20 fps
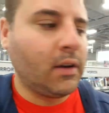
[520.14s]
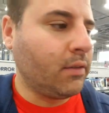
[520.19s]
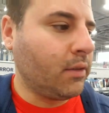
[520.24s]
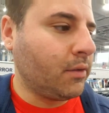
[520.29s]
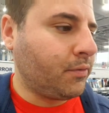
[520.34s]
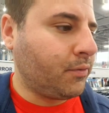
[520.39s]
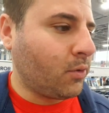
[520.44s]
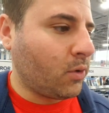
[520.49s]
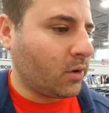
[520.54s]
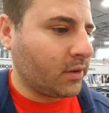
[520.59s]
of
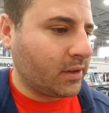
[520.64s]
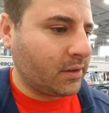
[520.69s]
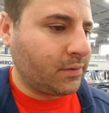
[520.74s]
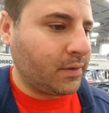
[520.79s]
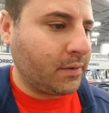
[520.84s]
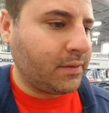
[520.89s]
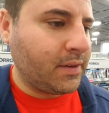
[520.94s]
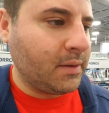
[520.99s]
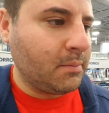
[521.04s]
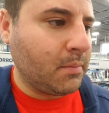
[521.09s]
the four, that's
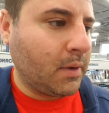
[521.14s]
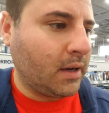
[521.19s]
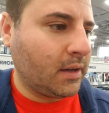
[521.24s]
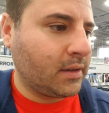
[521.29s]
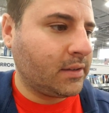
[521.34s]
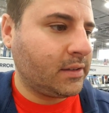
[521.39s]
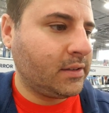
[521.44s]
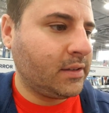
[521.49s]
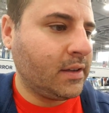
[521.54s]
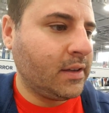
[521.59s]
15
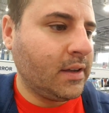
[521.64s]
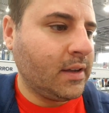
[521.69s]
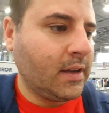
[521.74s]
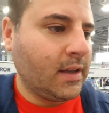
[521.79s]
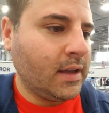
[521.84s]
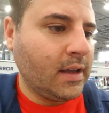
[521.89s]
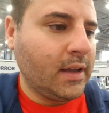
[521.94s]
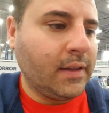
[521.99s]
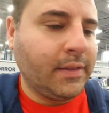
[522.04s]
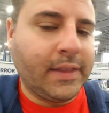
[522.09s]
bucks.
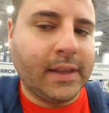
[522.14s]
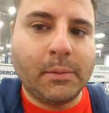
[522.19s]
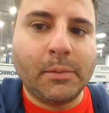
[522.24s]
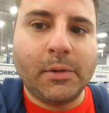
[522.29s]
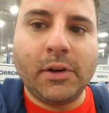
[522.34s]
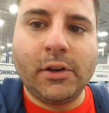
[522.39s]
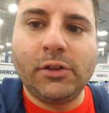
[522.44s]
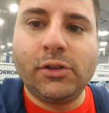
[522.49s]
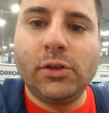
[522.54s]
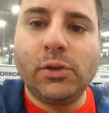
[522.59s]
I think
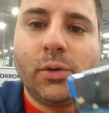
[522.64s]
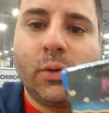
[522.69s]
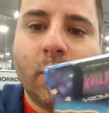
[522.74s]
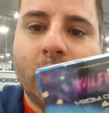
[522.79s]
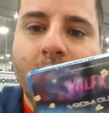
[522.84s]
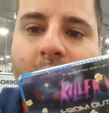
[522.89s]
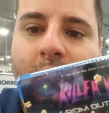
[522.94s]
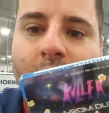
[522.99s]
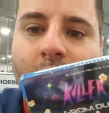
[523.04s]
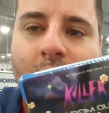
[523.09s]
I'm gonna do
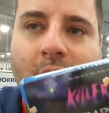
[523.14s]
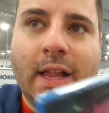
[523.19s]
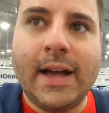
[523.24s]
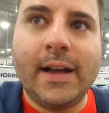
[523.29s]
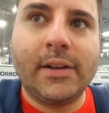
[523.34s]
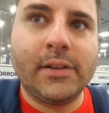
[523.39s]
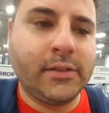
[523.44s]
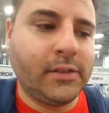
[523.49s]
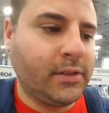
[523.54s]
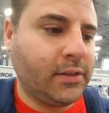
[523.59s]
Killer
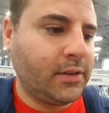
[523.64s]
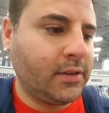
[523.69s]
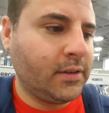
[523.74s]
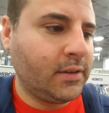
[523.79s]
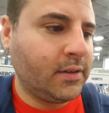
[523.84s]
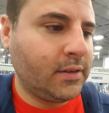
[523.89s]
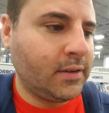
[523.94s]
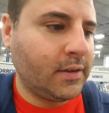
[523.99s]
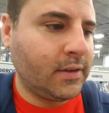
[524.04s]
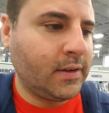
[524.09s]
Clowns.
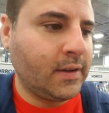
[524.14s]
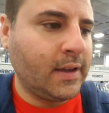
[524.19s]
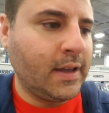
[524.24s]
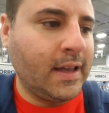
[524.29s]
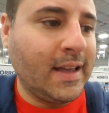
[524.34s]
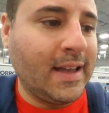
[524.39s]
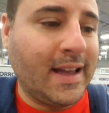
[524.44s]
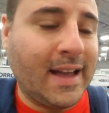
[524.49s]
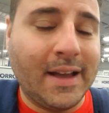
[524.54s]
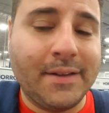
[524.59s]

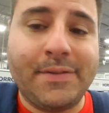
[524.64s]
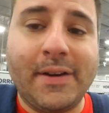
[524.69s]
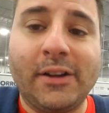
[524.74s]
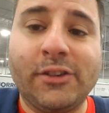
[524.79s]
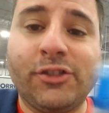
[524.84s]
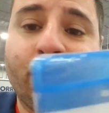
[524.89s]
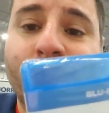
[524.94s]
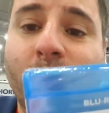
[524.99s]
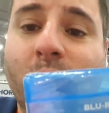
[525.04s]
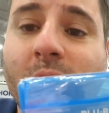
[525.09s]
I
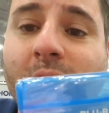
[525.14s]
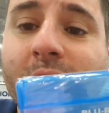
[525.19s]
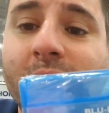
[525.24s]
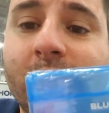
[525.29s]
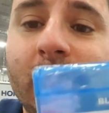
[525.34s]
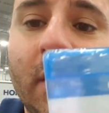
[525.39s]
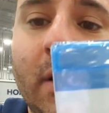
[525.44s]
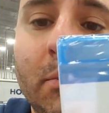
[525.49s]
found Jaws